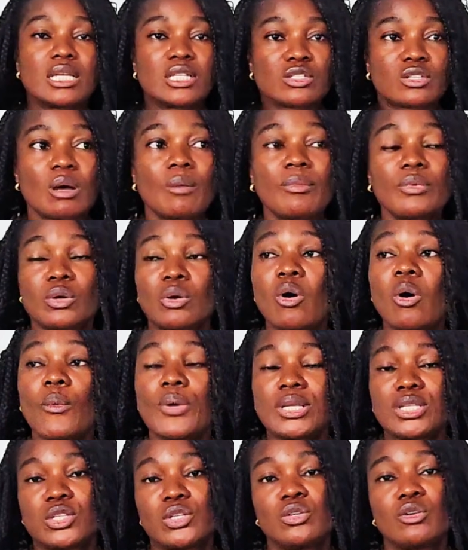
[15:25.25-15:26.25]
some go
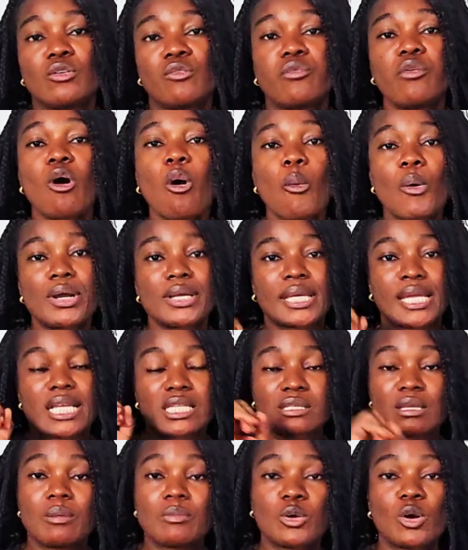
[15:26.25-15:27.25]
into your 401k,
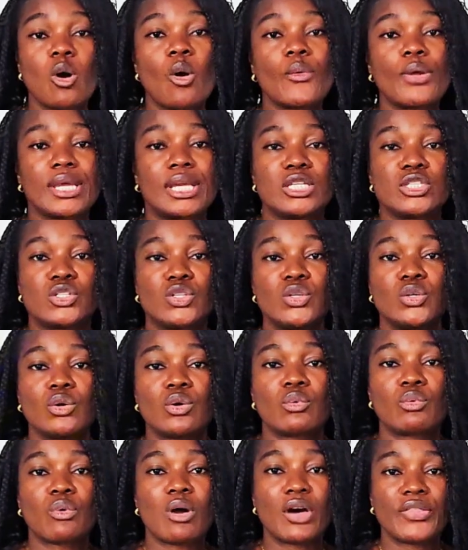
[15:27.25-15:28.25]
some going into
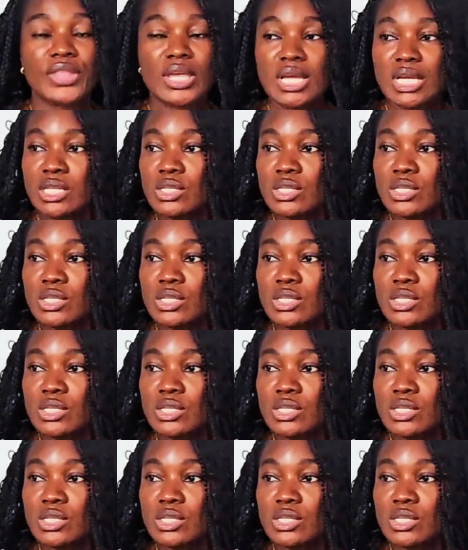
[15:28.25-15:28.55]
your Roth,